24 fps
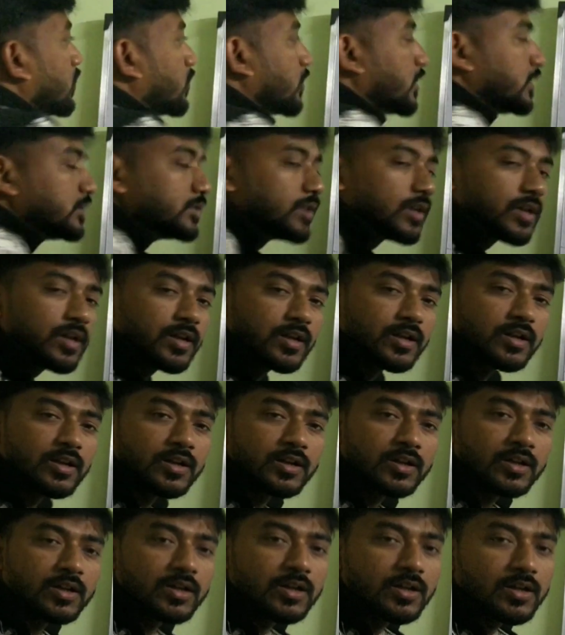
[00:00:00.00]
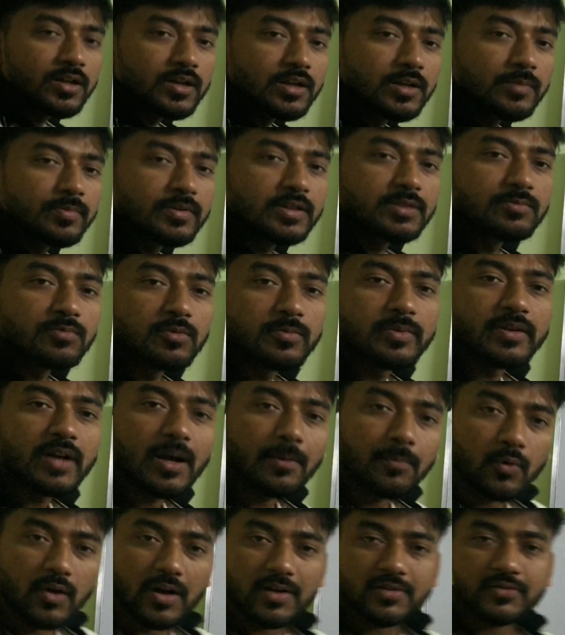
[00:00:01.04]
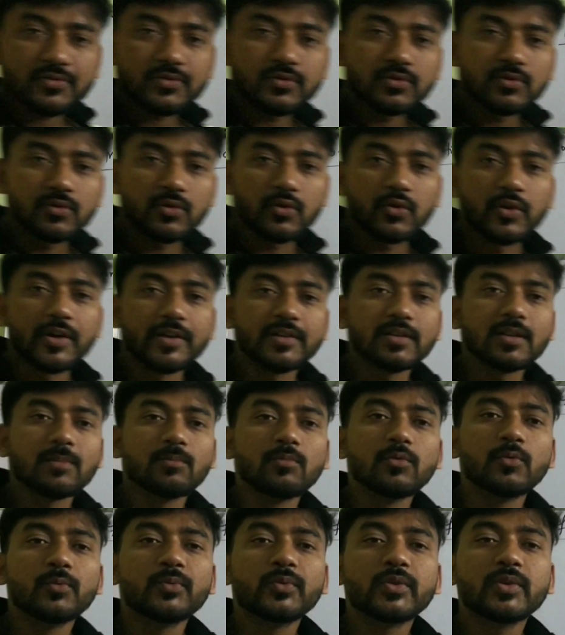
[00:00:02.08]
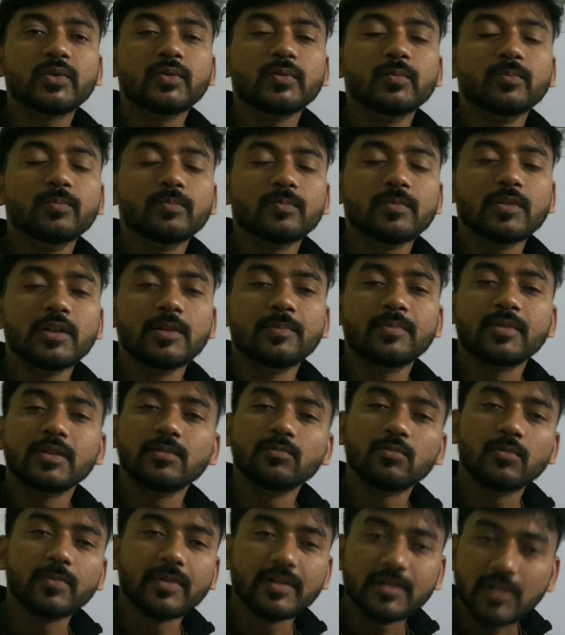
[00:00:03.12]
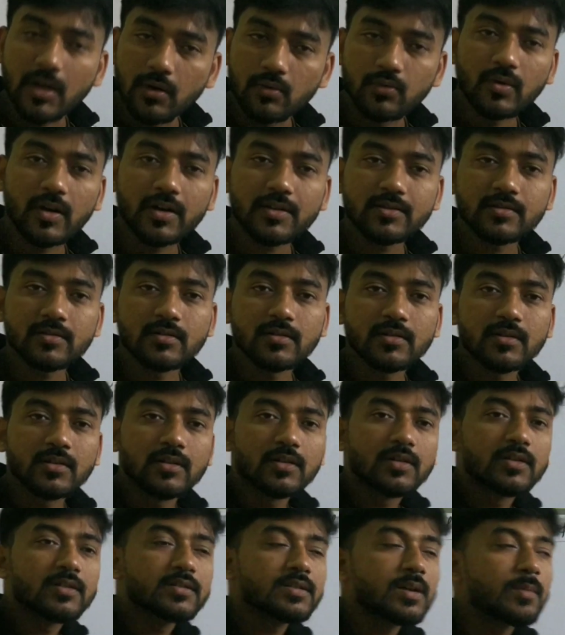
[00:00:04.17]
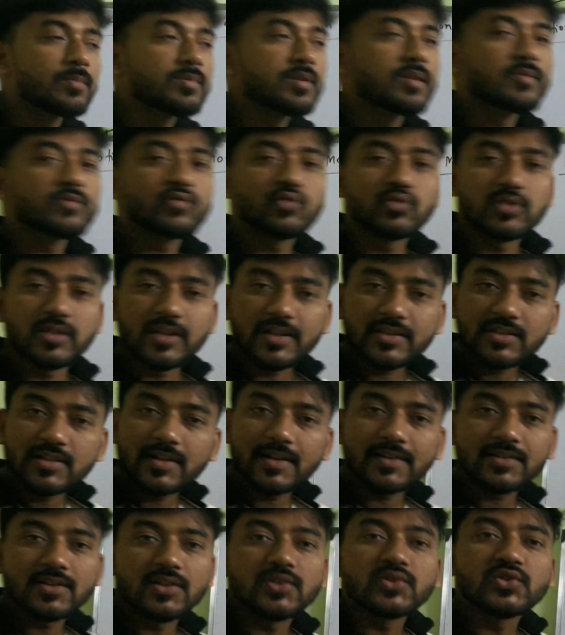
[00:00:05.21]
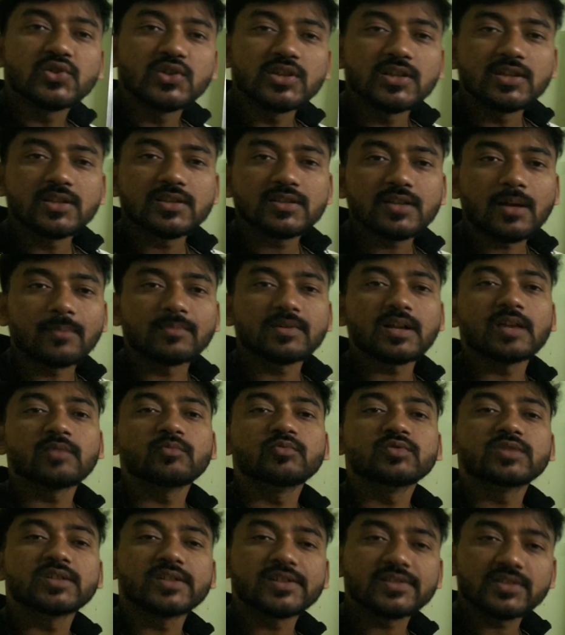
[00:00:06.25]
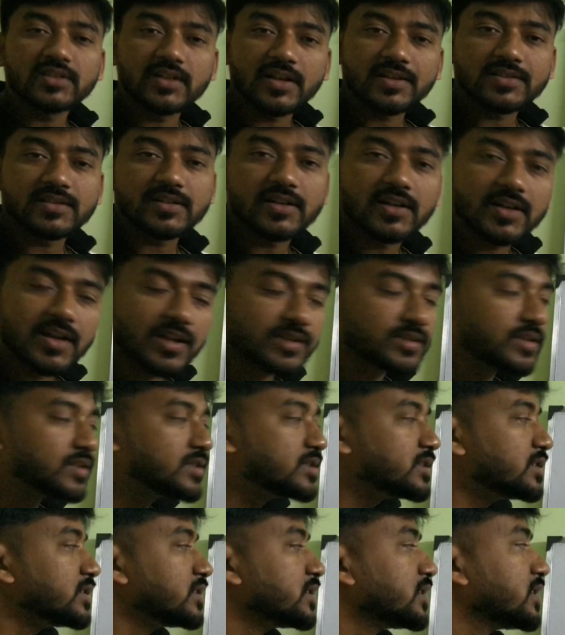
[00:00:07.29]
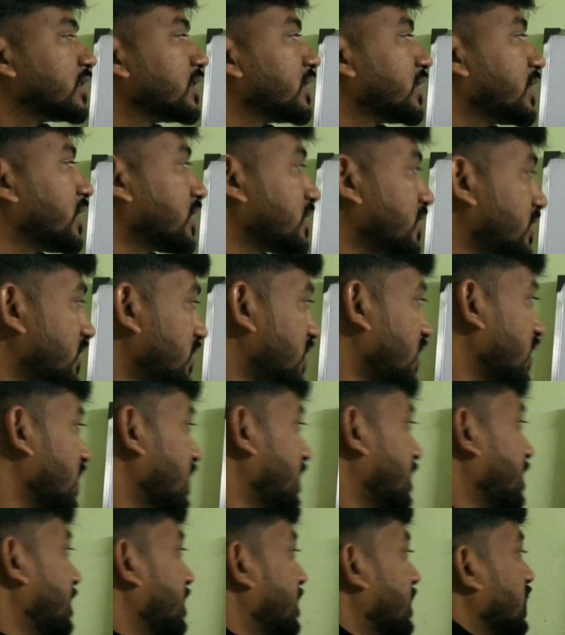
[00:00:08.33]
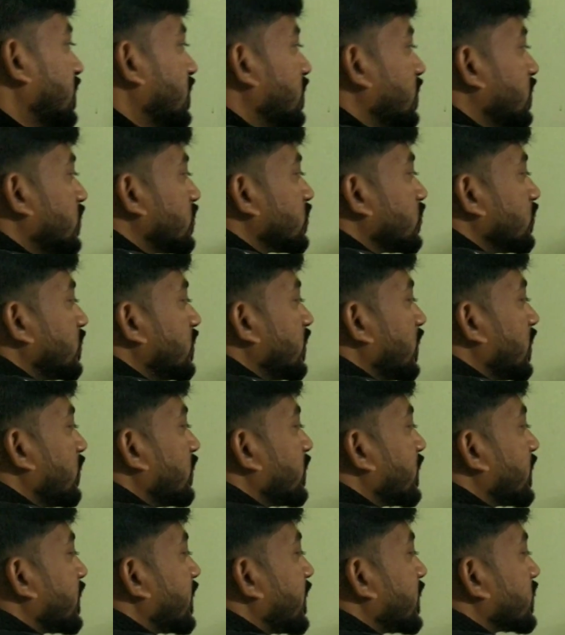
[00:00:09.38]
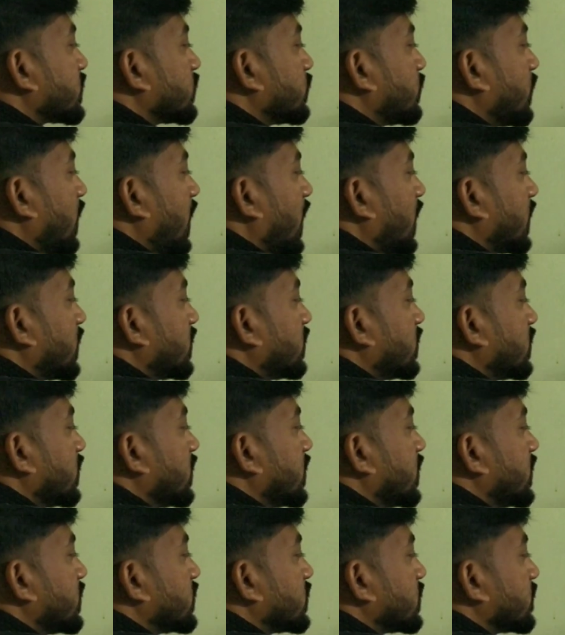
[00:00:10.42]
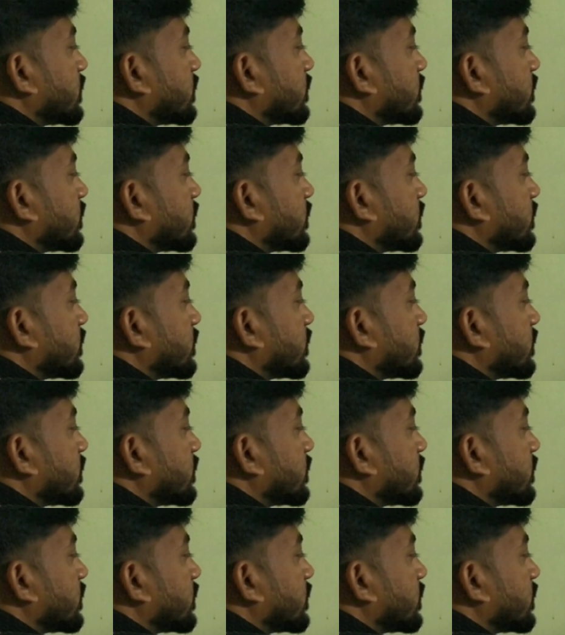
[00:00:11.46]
when the lift is moving upwards or when the lift is moving downwards, sometimes with an acceleration g, sometimes with an acceleration greater than g, etc. So here our case 1 is